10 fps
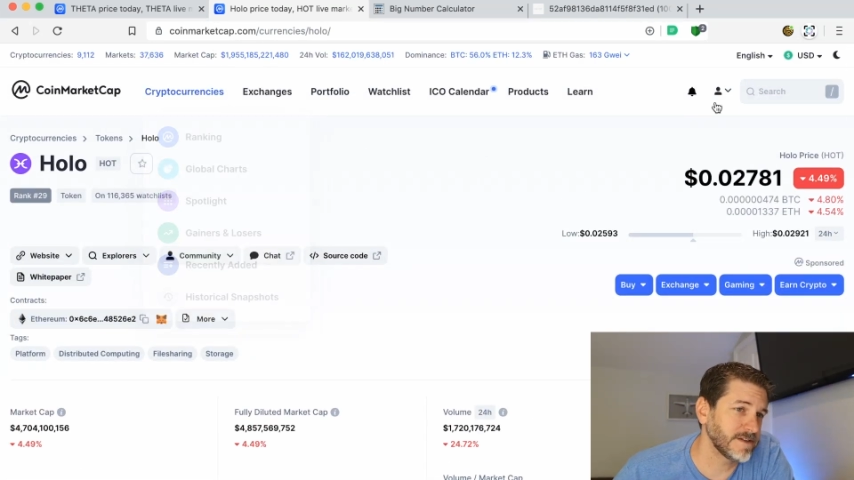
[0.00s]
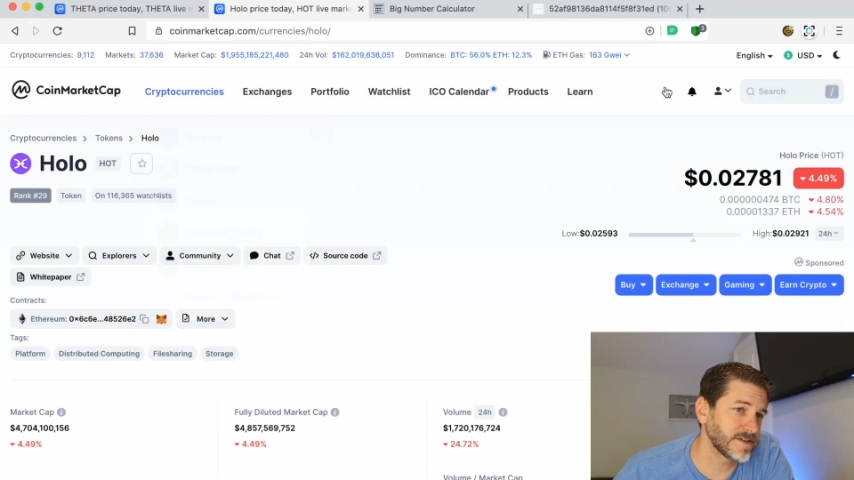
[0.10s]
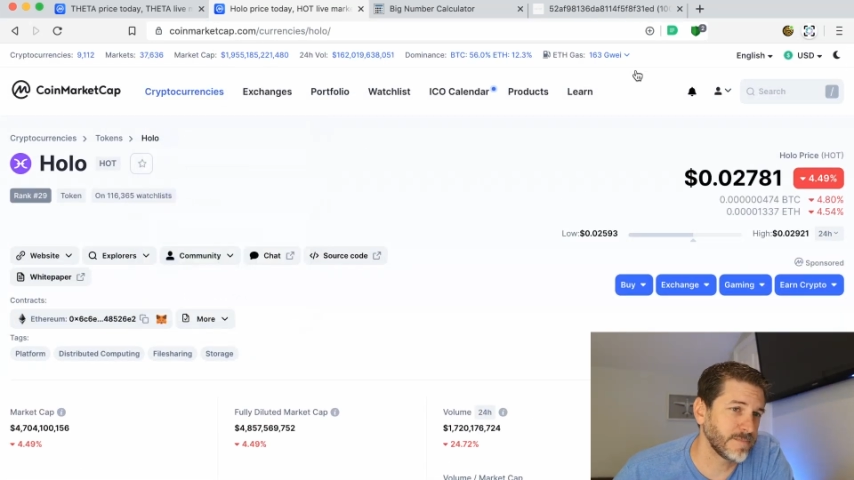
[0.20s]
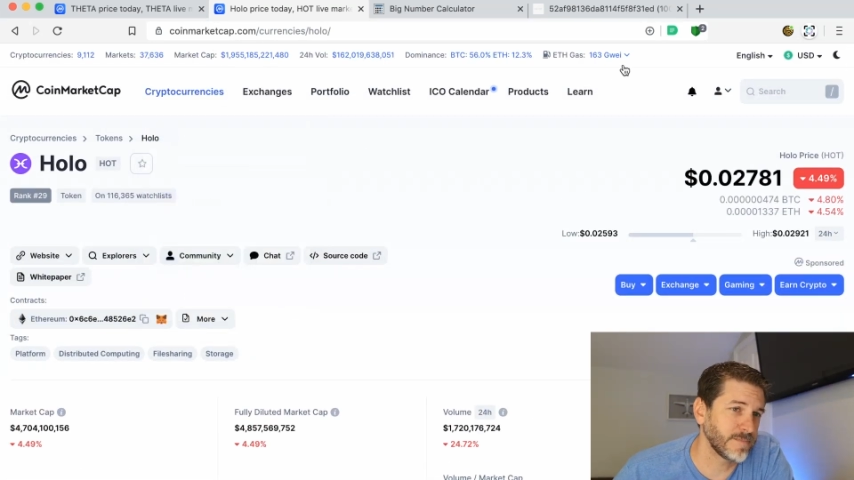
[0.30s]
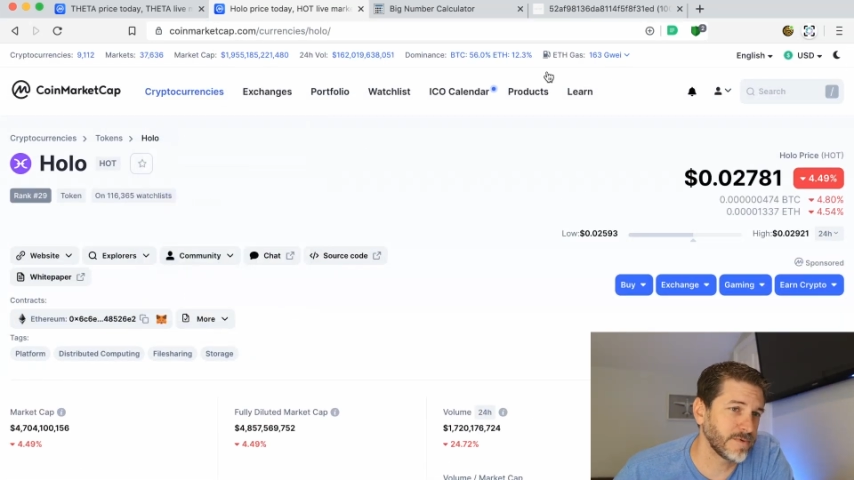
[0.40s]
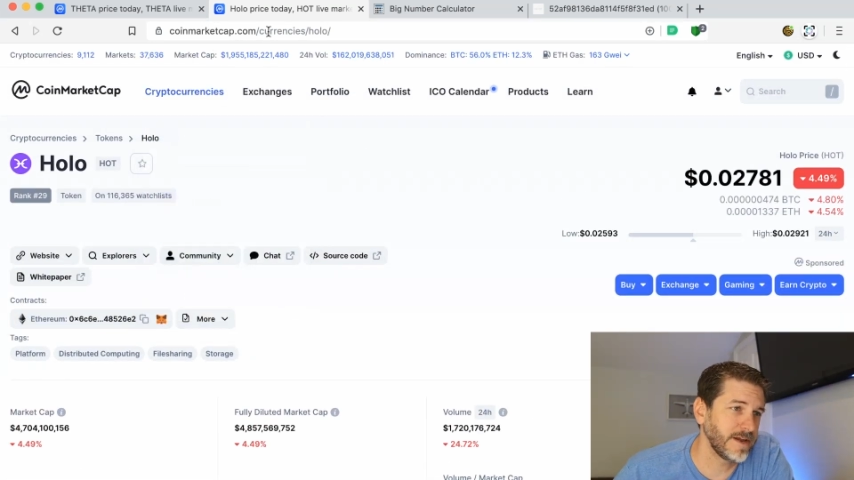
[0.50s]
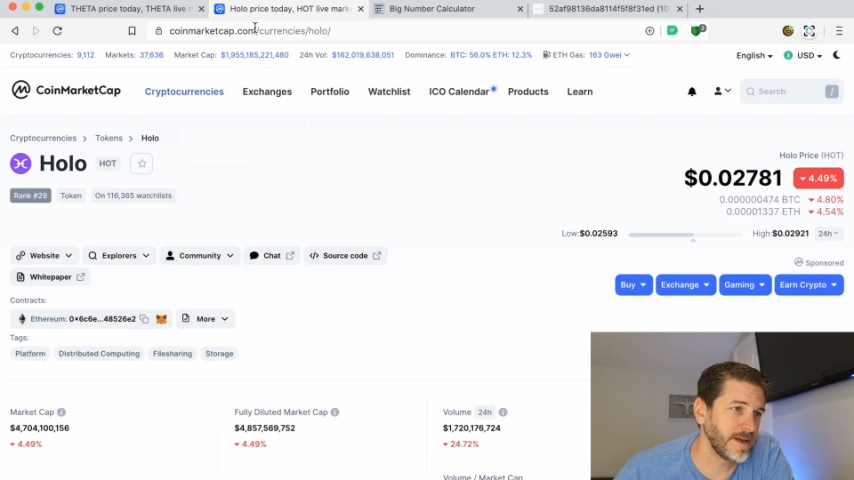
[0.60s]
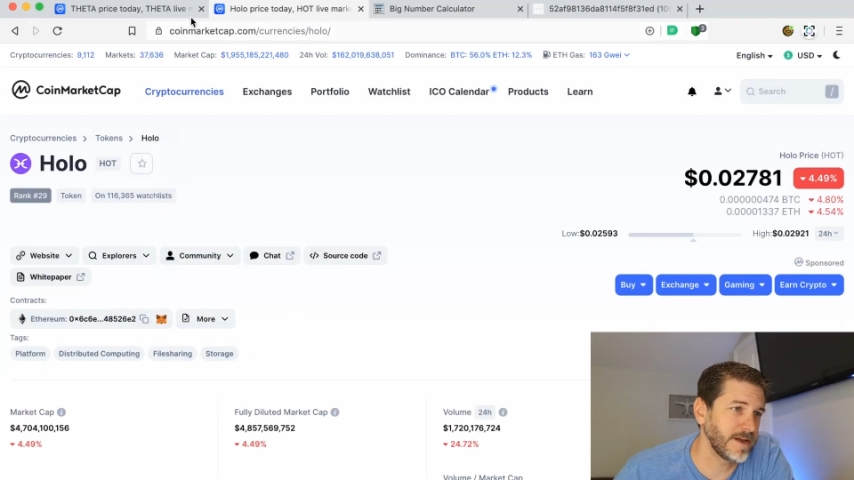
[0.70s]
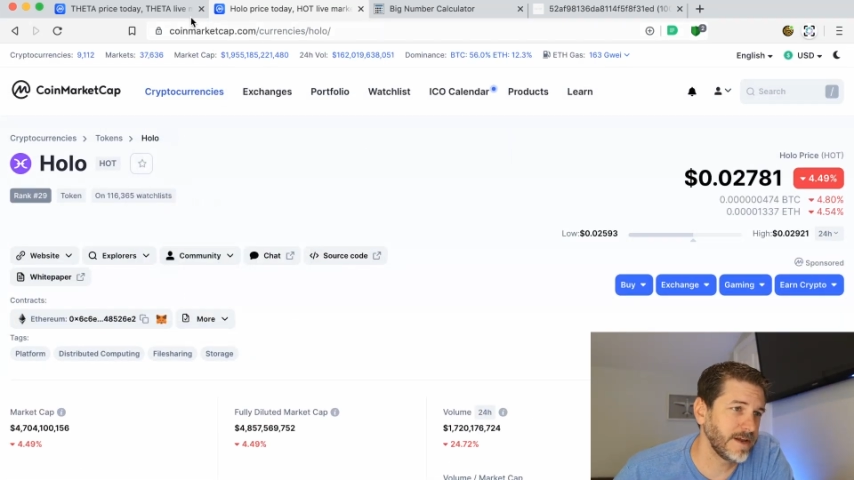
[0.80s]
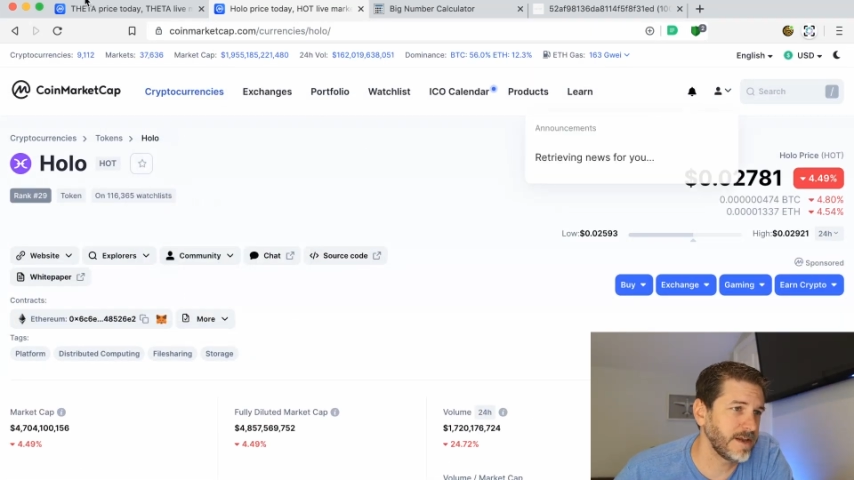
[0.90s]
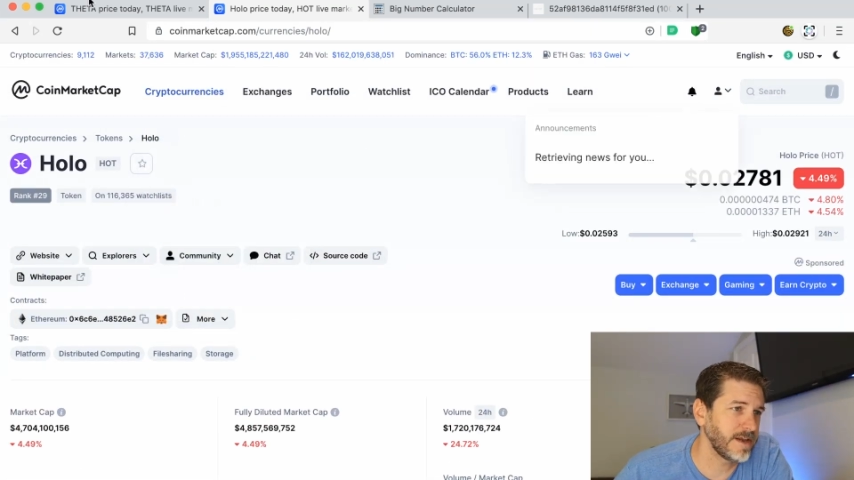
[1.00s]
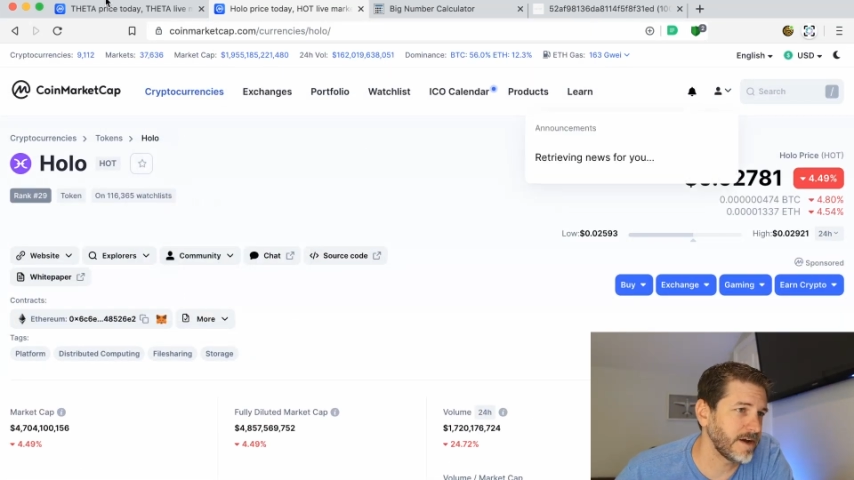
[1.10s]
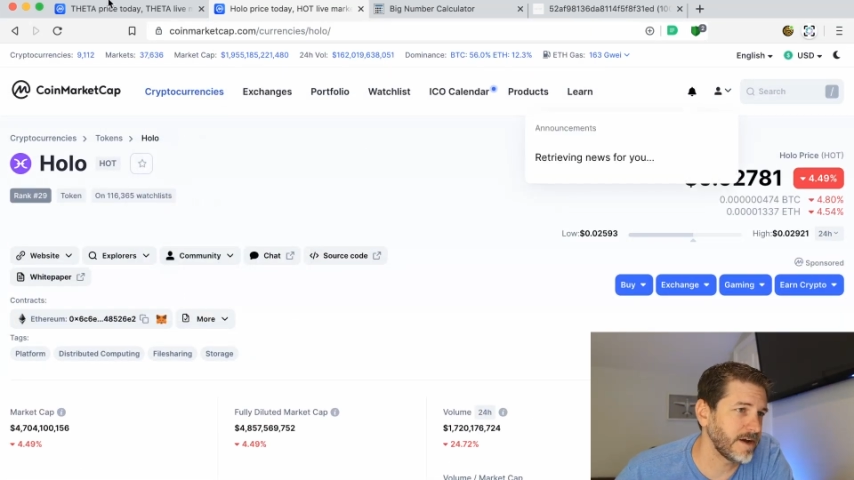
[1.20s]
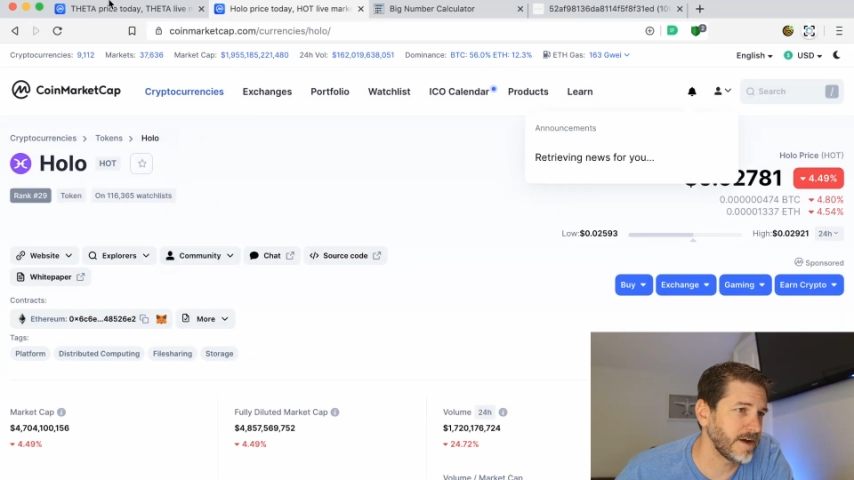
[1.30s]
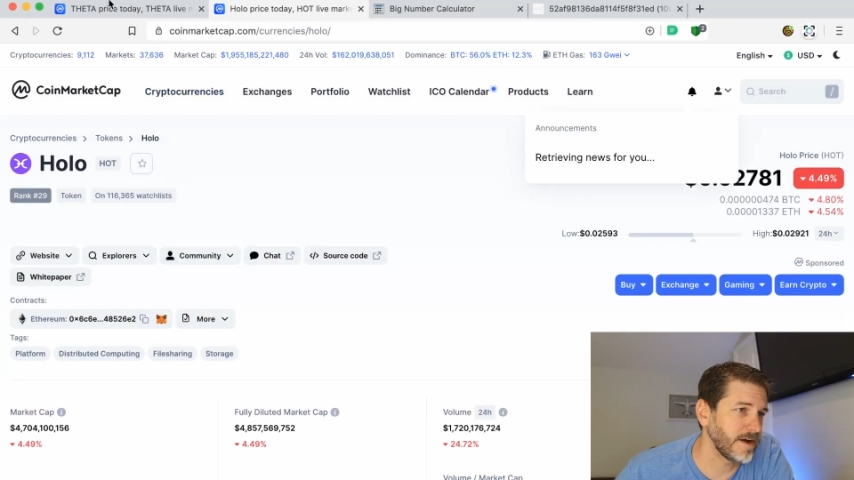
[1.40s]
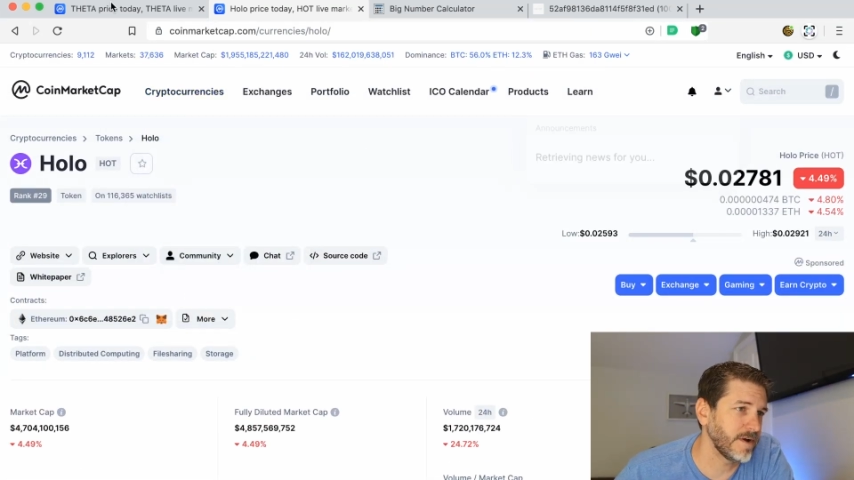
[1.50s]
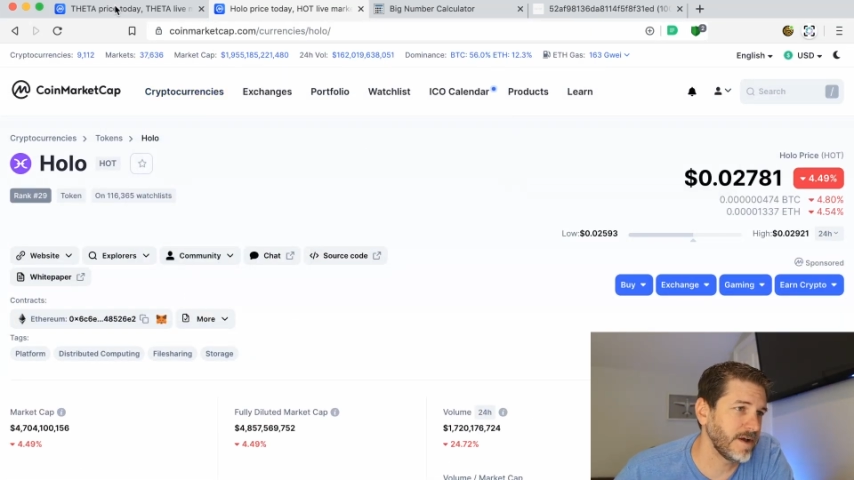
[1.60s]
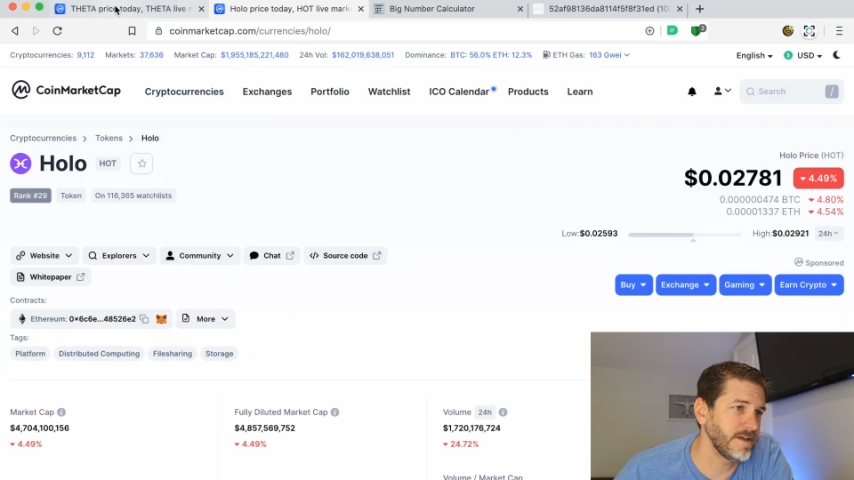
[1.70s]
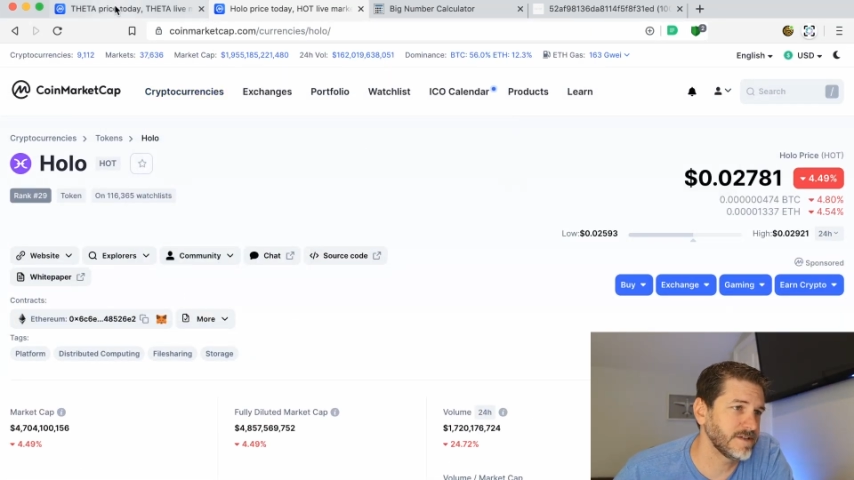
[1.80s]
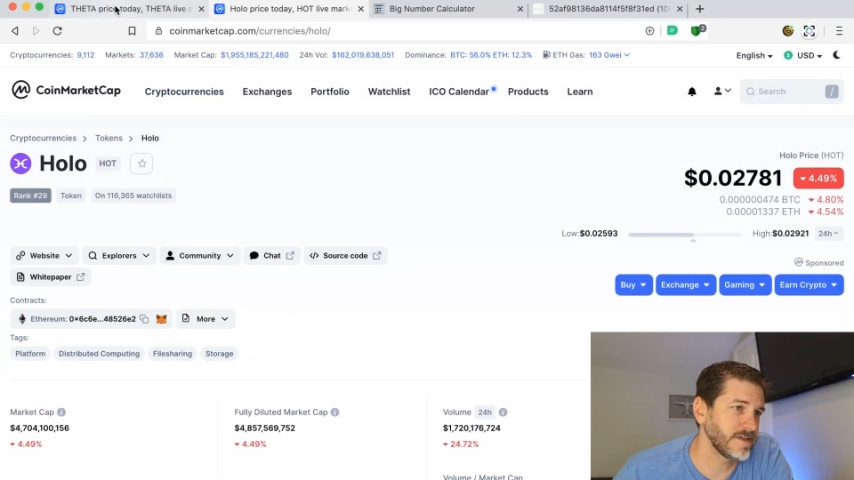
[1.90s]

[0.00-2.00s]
start printing it at even higher rates,